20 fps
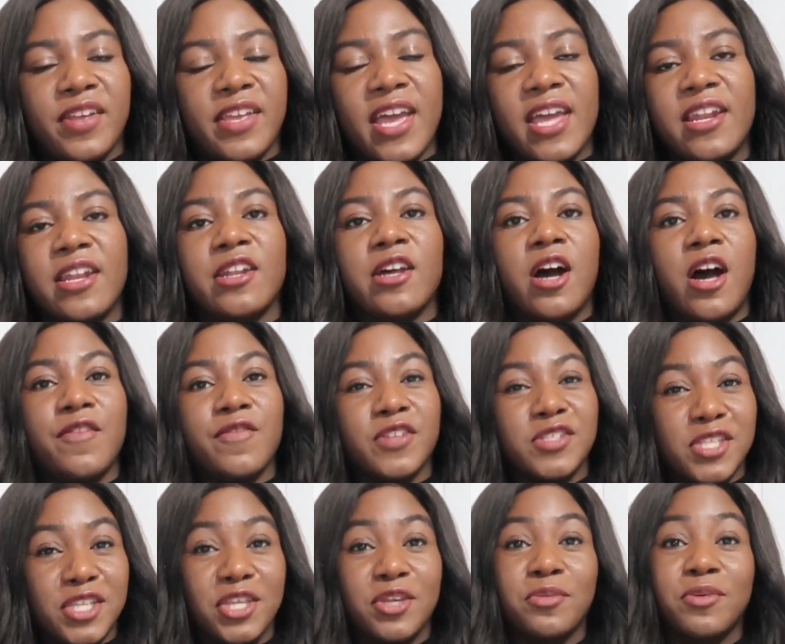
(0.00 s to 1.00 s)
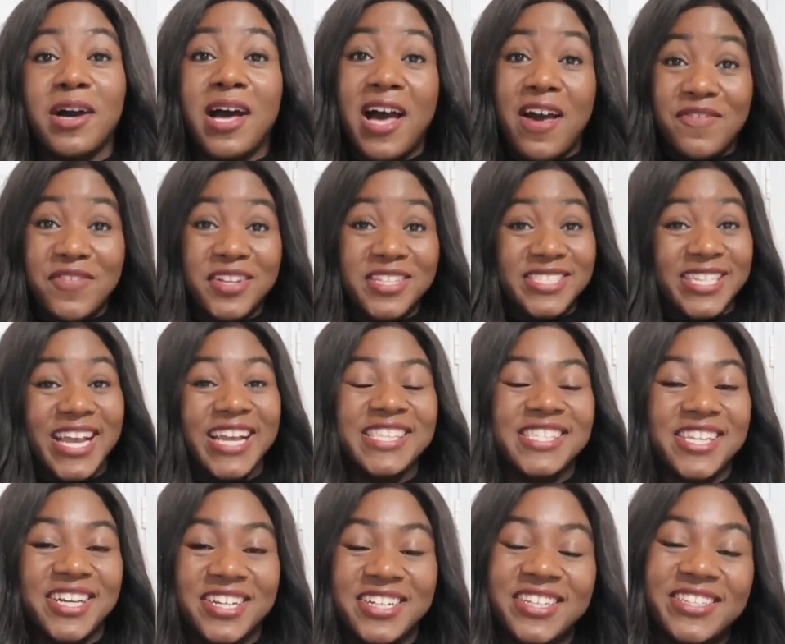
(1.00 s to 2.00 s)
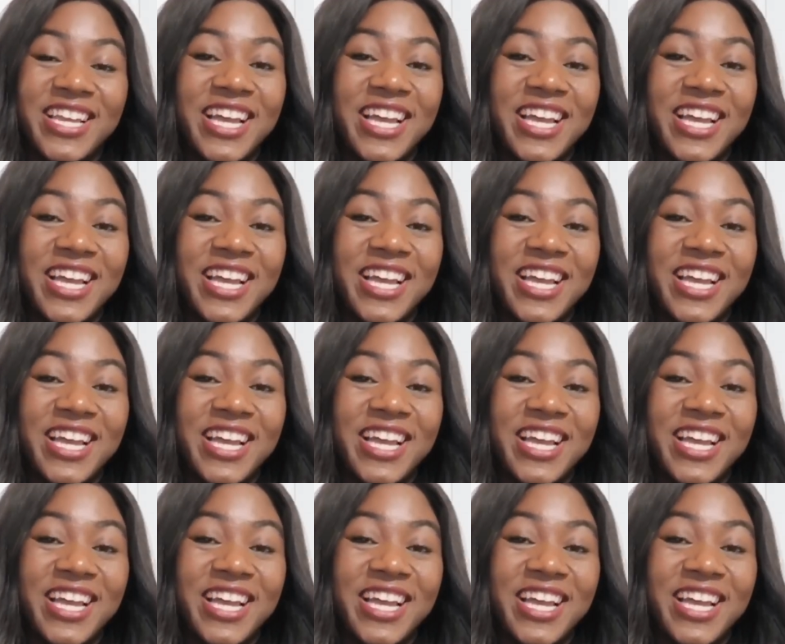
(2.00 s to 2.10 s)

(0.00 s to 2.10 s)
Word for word: in Canada, obviously you will have your tights under